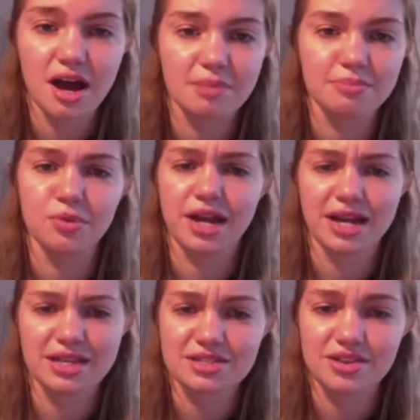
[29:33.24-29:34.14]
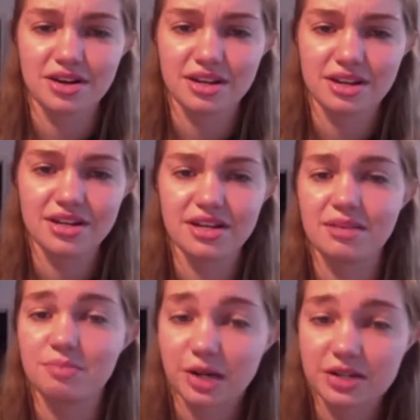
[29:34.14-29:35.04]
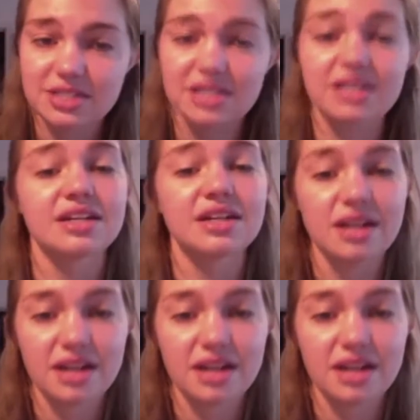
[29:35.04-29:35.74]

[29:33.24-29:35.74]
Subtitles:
more hands-on, in person,